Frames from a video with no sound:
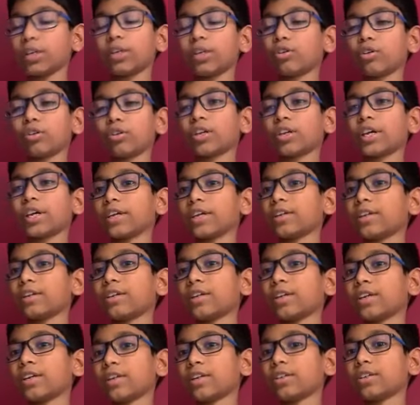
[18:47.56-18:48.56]
not
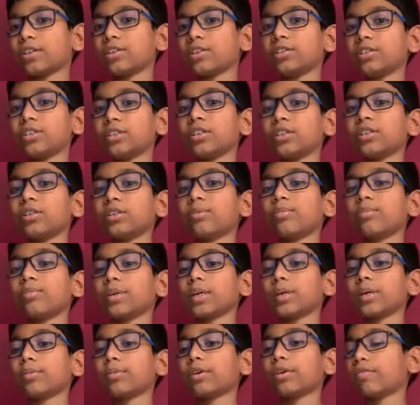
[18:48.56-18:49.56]
kinetic energy.
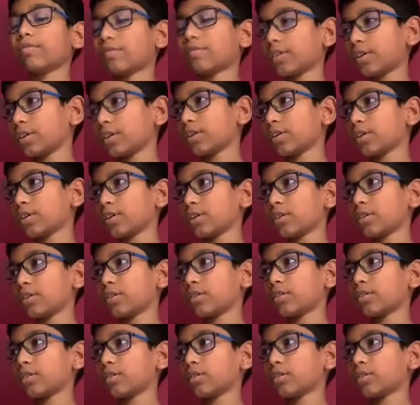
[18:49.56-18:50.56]
And
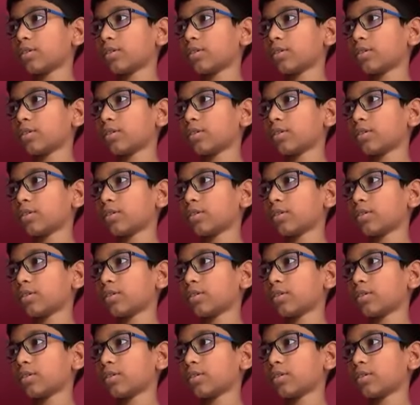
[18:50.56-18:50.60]
after